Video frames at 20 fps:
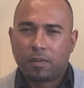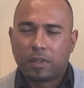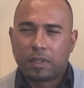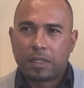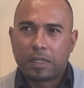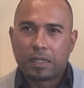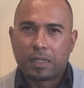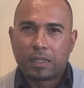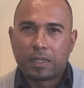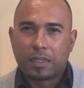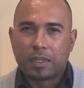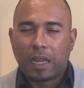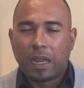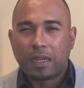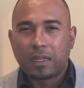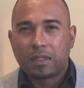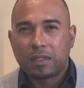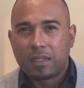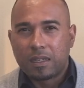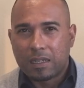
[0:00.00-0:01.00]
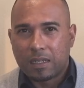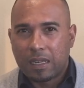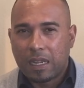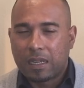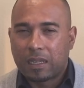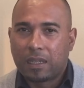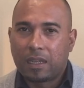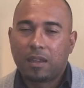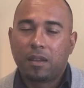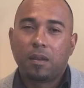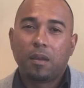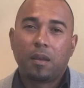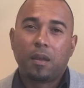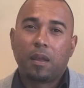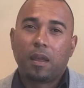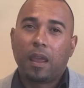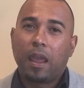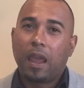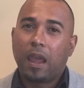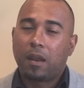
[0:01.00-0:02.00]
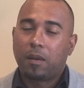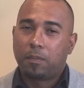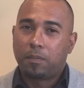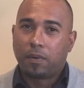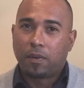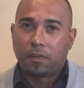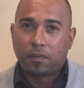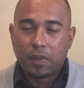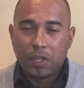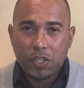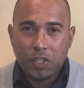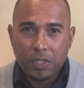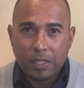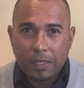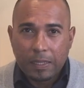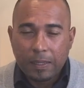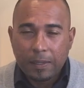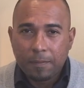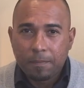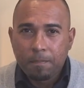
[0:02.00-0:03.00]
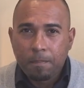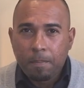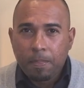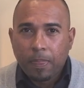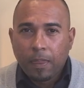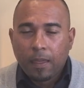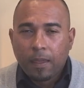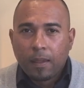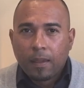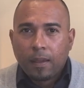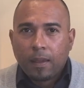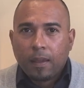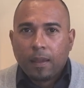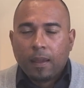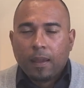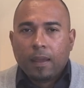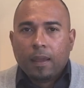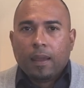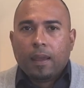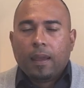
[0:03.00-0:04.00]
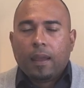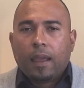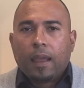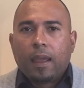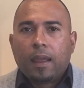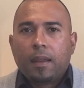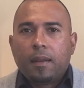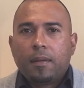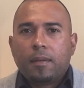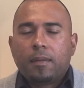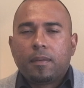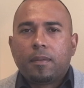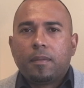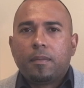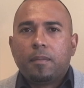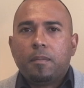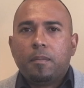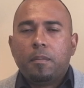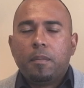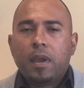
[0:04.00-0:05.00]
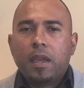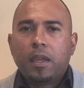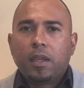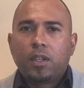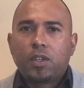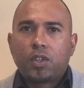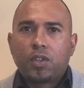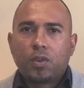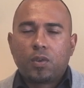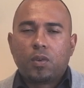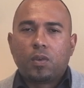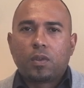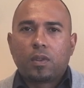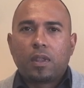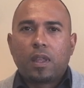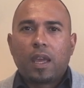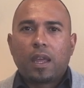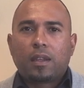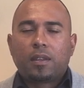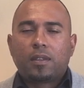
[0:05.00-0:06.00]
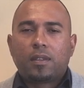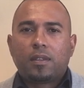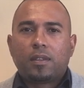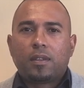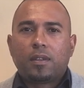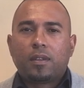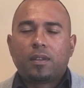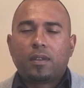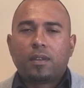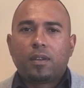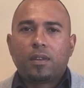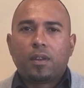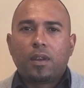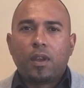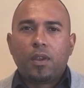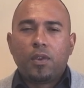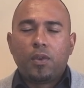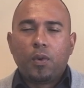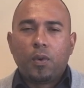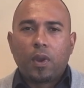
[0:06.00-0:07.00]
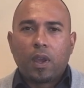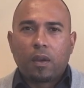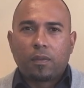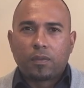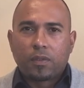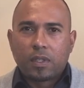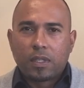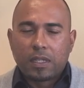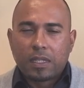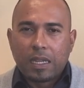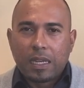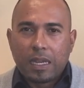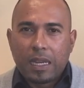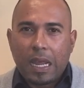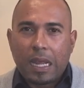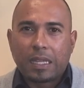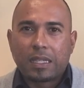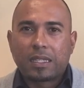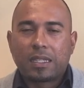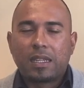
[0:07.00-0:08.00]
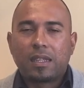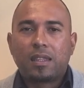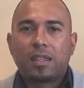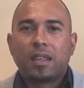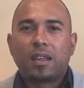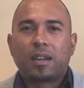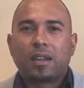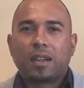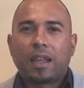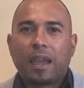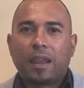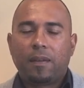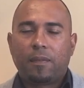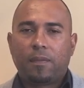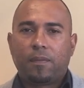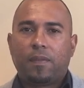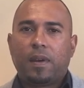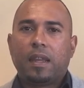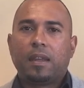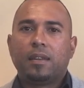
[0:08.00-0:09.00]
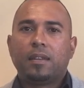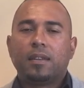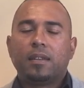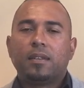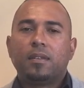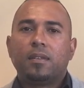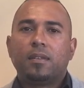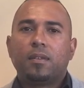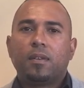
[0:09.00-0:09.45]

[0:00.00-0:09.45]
is done correctly and professionally, and make sure that you have selected the right funder